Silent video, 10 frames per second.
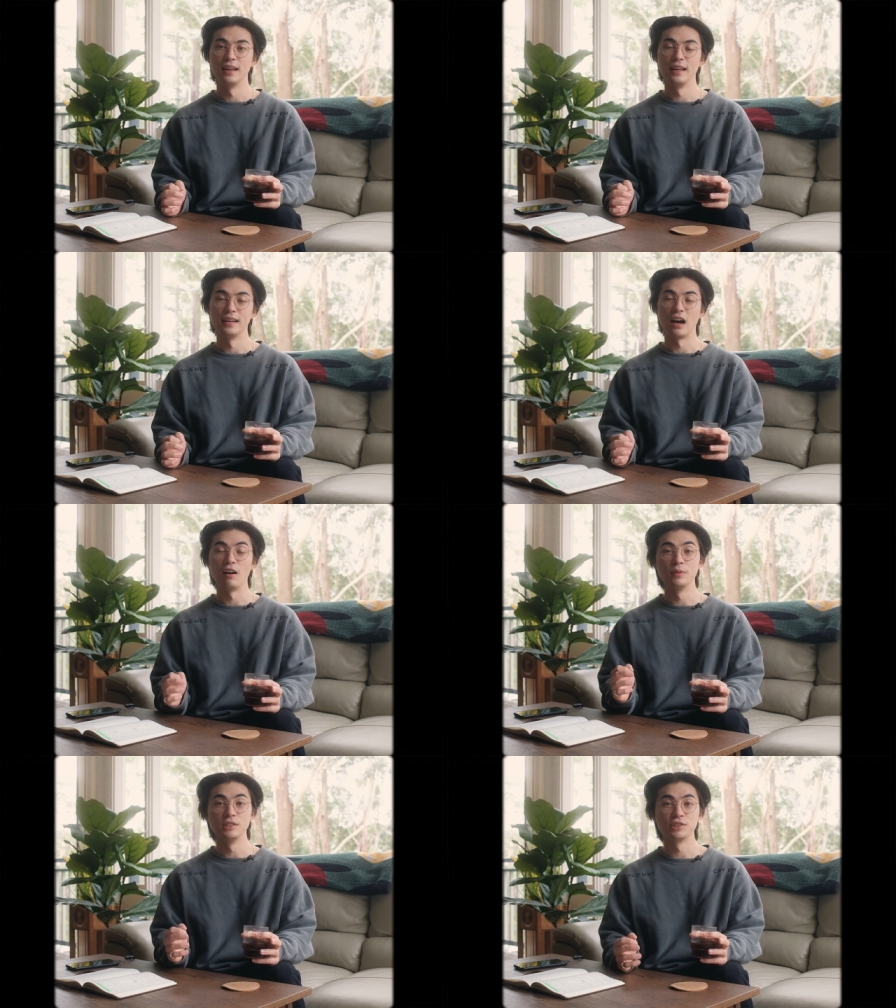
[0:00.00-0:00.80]
and
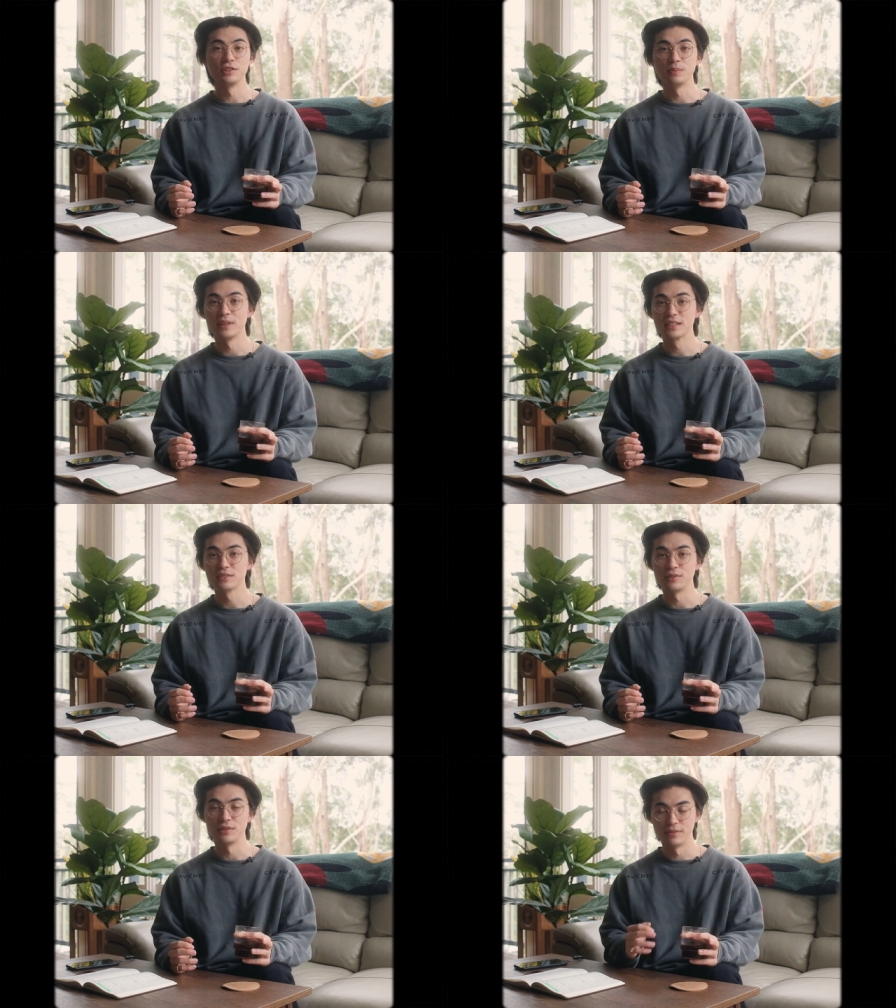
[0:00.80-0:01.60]
I've been shooting pics
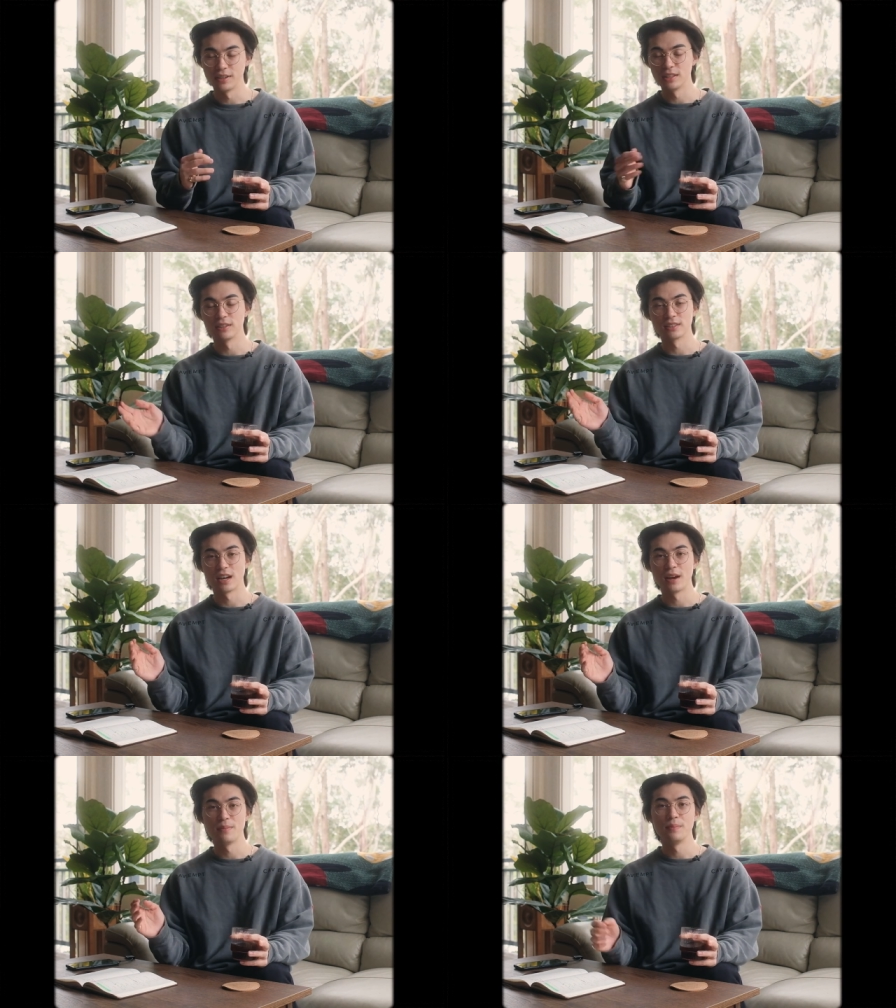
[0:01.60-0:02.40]
for a very long
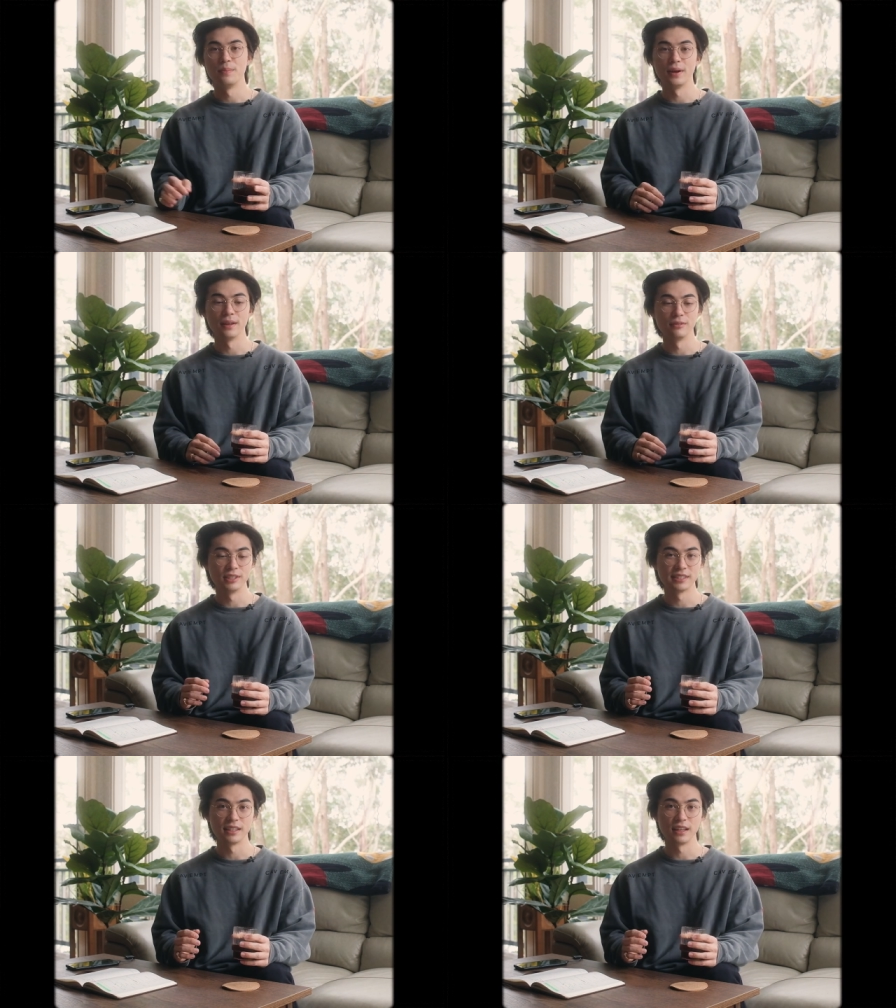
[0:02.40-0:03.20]
time, but
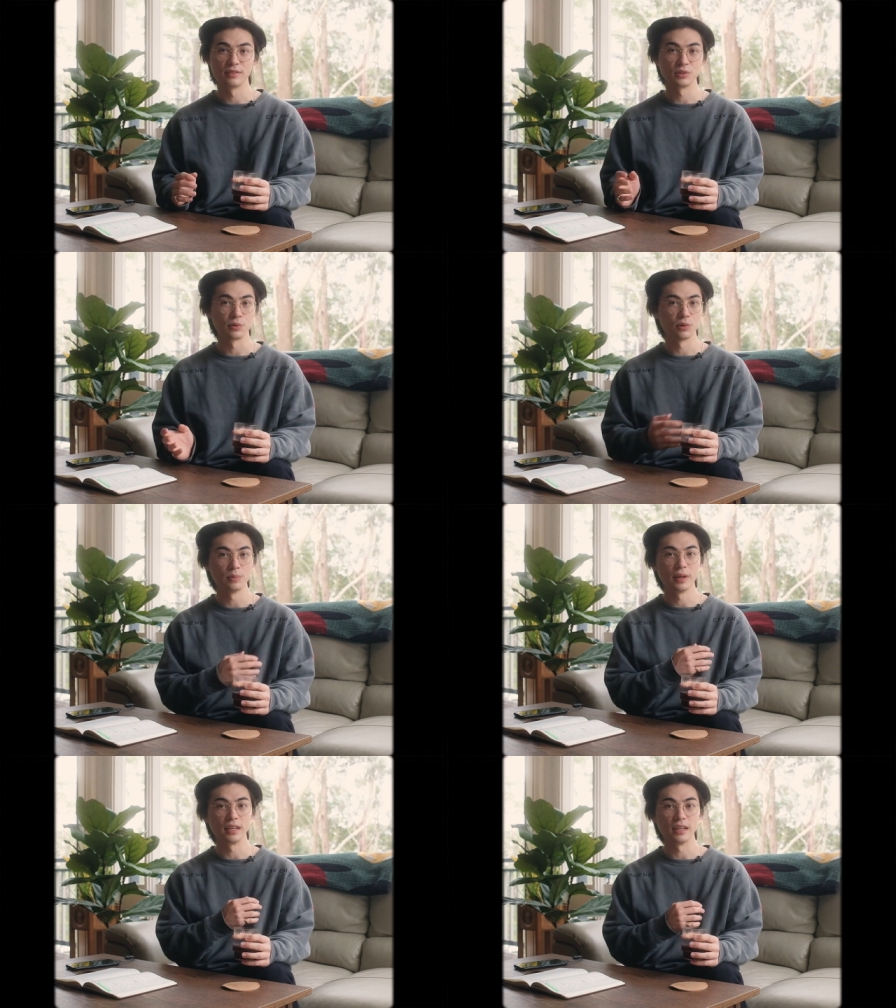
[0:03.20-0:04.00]
recently I've sold all
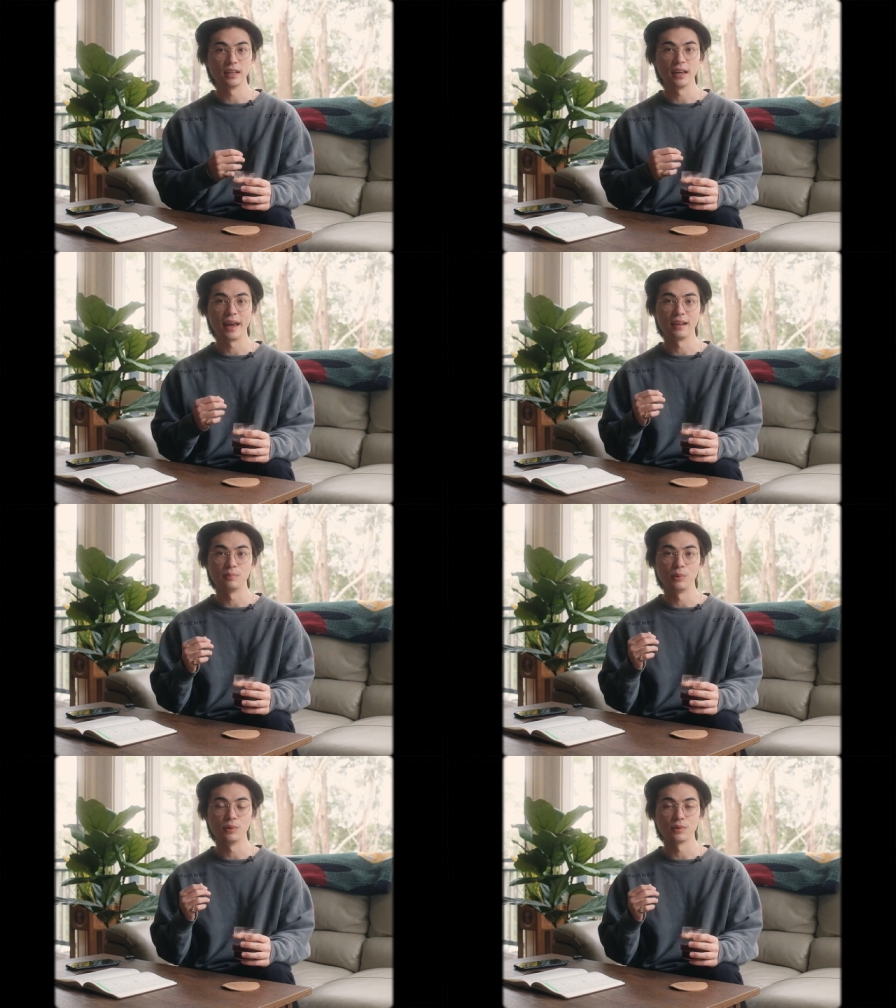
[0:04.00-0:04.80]
my gear
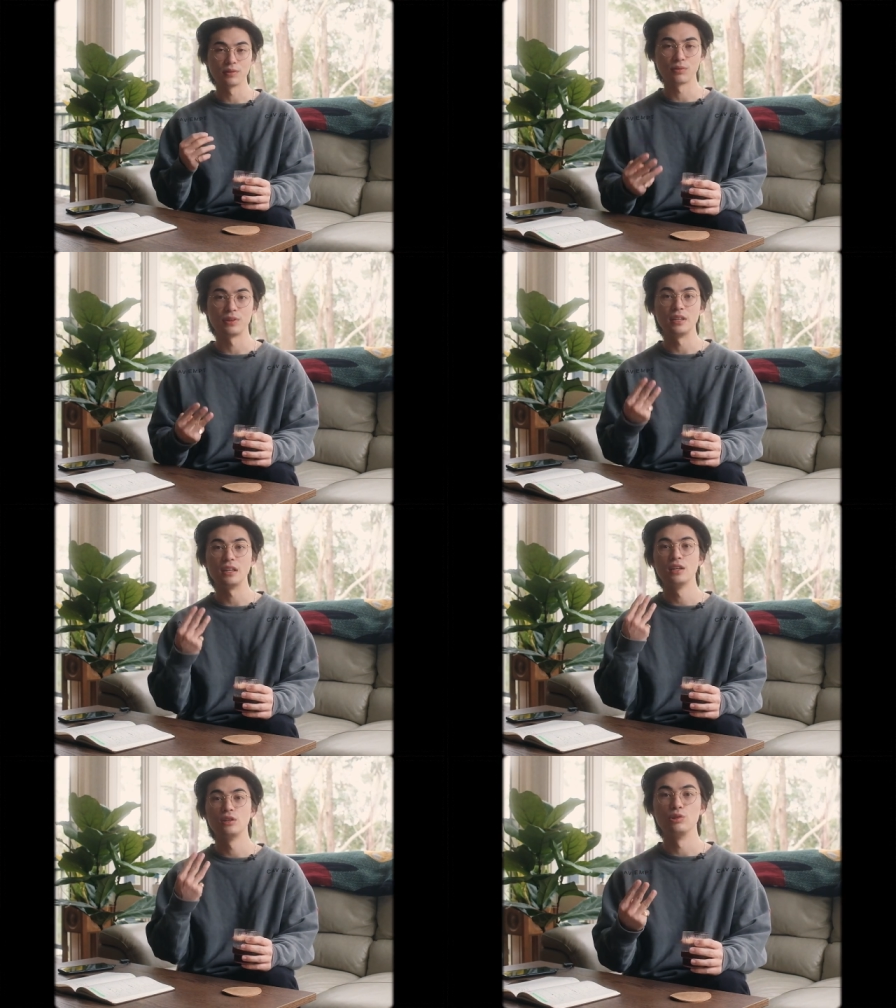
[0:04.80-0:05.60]
and bought three
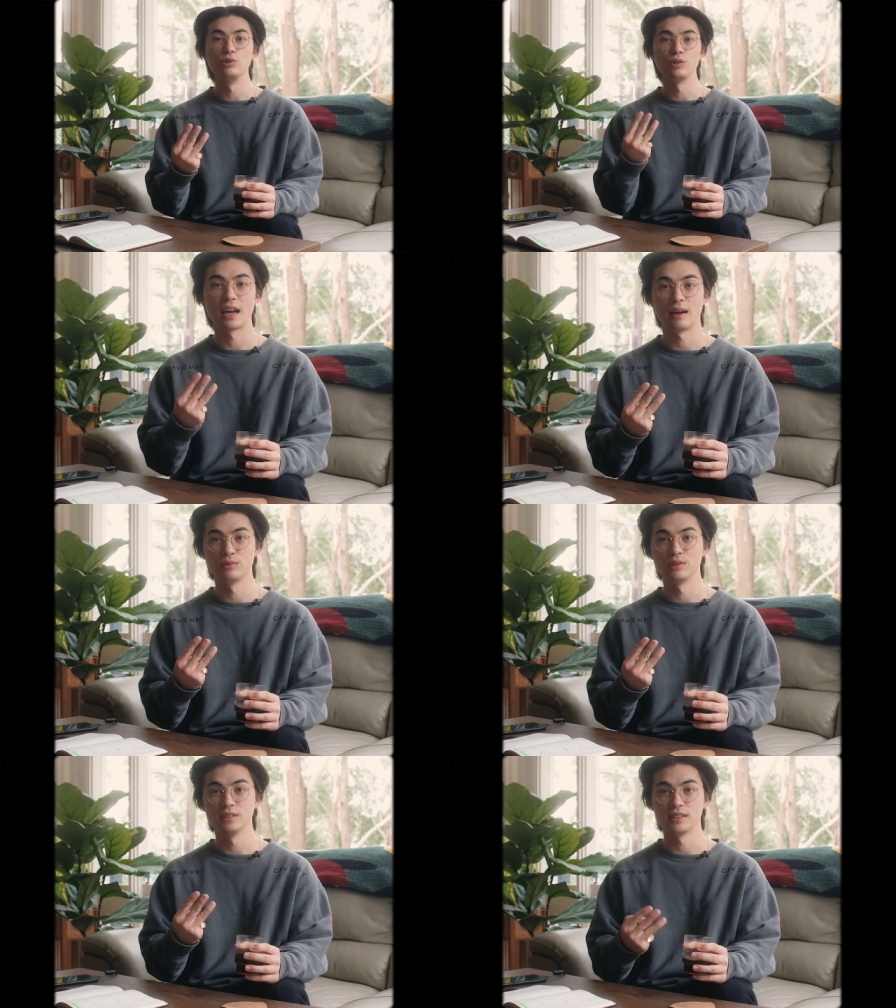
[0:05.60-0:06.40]
new
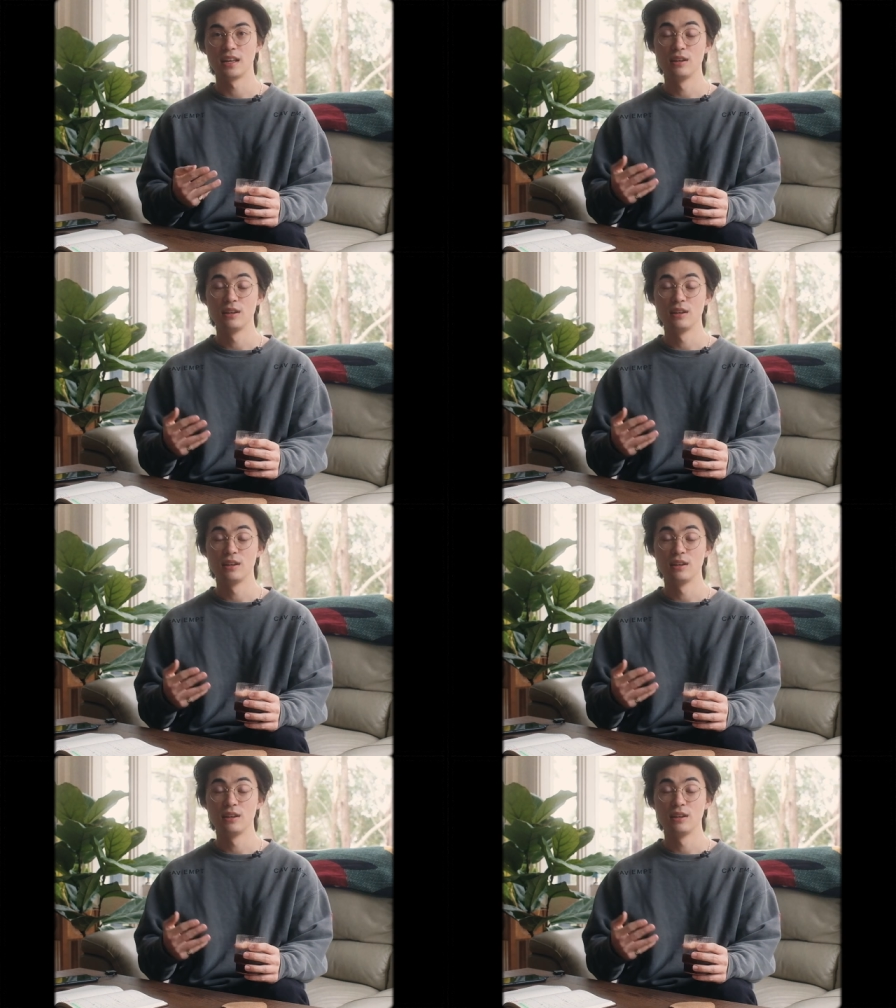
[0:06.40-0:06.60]
cameras,